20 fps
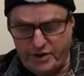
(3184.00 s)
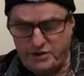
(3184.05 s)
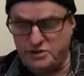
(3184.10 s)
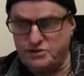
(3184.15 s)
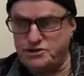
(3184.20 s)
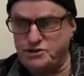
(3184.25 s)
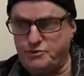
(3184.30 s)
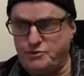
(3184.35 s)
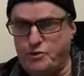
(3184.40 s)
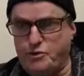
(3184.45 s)

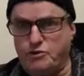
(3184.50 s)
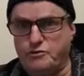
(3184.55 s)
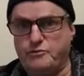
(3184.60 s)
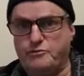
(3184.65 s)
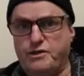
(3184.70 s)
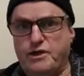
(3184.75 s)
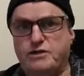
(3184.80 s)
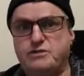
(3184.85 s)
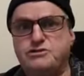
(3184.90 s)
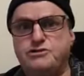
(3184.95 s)
Beelzebul,
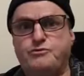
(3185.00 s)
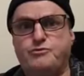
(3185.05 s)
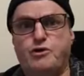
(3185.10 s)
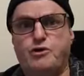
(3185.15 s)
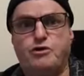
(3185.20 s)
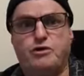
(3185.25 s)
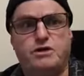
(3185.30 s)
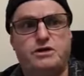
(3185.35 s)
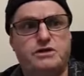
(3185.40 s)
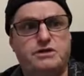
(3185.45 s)

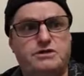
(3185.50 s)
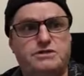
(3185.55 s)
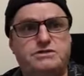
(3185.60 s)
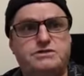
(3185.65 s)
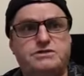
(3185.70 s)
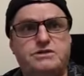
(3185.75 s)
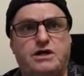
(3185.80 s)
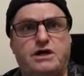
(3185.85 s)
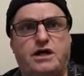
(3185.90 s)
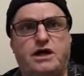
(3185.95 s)
Beelzebul
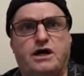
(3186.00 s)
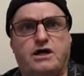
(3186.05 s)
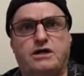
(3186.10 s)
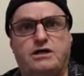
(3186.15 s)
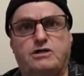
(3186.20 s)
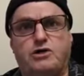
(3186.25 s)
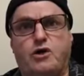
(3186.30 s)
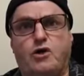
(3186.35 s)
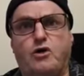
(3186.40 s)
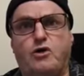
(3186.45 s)
is uh,
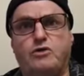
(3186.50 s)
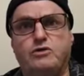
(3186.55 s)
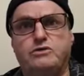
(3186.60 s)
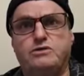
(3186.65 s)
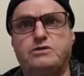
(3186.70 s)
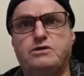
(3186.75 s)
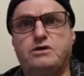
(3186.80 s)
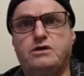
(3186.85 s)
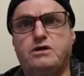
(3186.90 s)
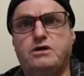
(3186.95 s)
an
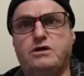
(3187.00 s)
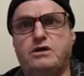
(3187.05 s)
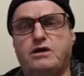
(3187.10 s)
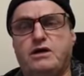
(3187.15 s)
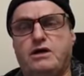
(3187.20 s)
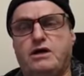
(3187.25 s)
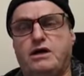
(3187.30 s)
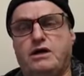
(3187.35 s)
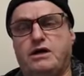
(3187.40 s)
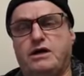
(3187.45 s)
old
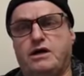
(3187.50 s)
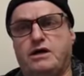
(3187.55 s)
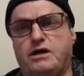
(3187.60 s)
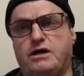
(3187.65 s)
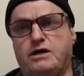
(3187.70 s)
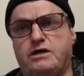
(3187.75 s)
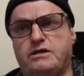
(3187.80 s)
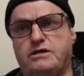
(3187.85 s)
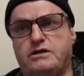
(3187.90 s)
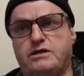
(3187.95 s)

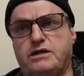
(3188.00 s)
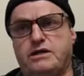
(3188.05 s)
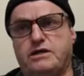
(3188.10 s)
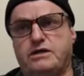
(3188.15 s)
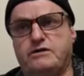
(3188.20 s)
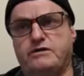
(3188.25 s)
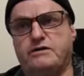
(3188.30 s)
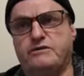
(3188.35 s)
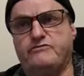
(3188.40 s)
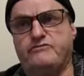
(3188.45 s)
uh, and
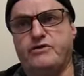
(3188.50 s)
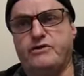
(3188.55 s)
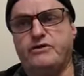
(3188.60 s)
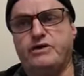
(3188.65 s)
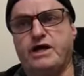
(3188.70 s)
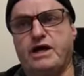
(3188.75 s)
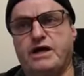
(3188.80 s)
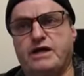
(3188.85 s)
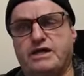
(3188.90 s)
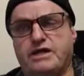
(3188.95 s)
a
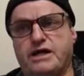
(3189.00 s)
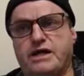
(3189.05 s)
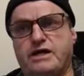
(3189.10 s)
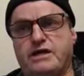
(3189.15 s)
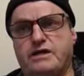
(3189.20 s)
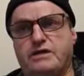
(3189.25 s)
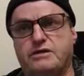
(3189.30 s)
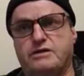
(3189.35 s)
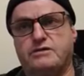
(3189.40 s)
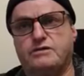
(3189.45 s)
very
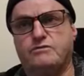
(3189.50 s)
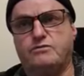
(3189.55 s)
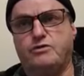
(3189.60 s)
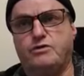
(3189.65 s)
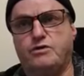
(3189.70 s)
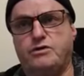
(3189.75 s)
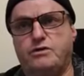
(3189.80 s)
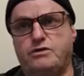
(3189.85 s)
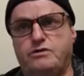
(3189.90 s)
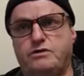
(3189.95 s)
archaic
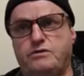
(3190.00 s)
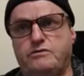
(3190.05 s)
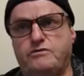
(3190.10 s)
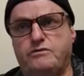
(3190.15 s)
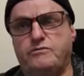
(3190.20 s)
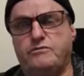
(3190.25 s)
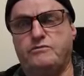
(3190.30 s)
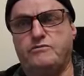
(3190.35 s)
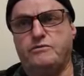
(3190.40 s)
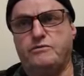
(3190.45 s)
word,
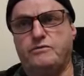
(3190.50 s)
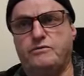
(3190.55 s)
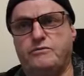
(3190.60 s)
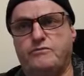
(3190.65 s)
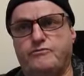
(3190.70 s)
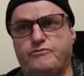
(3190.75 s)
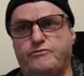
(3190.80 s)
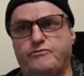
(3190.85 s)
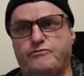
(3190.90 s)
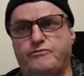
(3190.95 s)

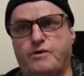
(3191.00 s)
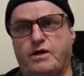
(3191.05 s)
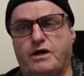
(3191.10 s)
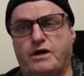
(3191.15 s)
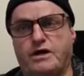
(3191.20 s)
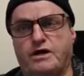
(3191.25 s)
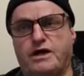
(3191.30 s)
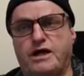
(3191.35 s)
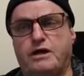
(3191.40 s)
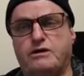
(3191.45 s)

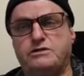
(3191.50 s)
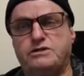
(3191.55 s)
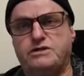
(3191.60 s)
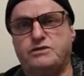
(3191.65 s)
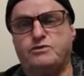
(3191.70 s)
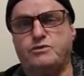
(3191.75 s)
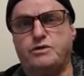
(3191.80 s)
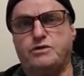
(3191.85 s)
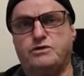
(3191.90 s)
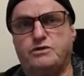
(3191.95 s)
uh,
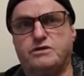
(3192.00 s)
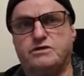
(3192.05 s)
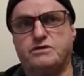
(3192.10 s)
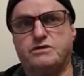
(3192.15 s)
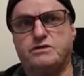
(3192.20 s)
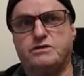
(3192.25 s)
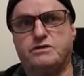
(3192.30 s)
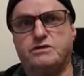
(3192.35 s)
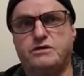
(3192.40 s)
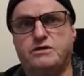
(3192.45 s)
word, I
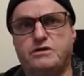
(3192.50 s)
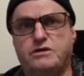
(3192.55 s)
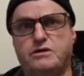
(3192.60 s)
think,